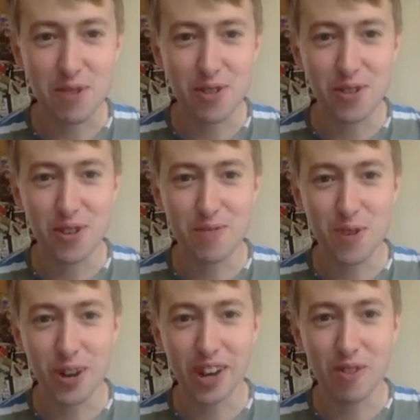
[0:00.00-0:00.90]
your
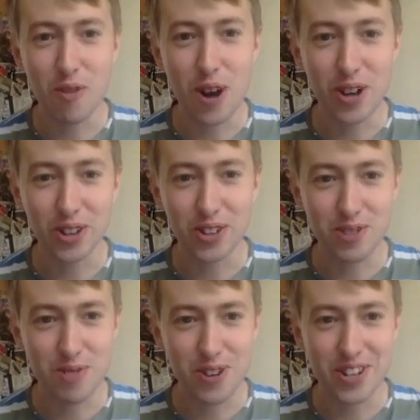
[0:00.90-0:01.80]
morning at Worlds
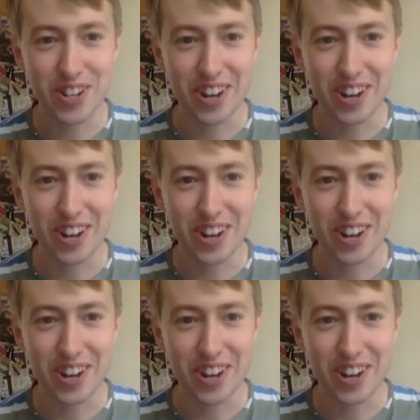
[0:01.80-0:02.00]
to watch